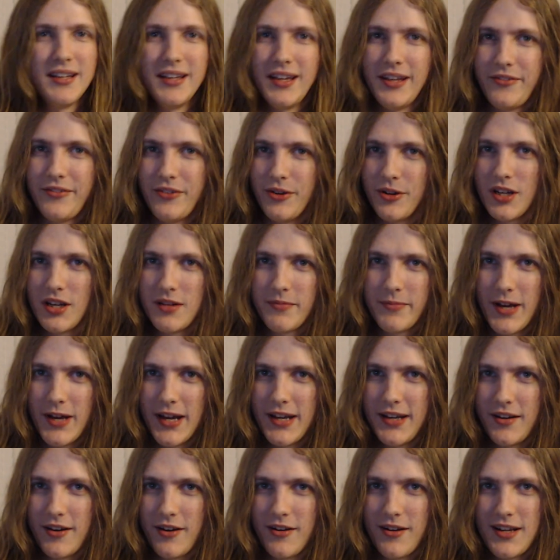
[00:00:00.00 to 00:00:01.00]
If you're
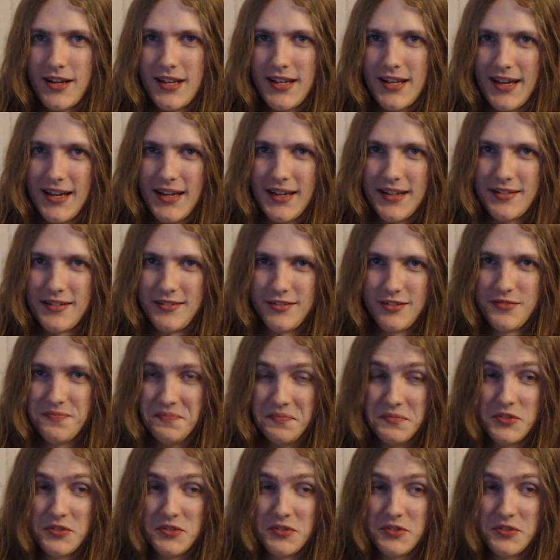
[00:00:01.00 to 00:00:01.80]
non-binary and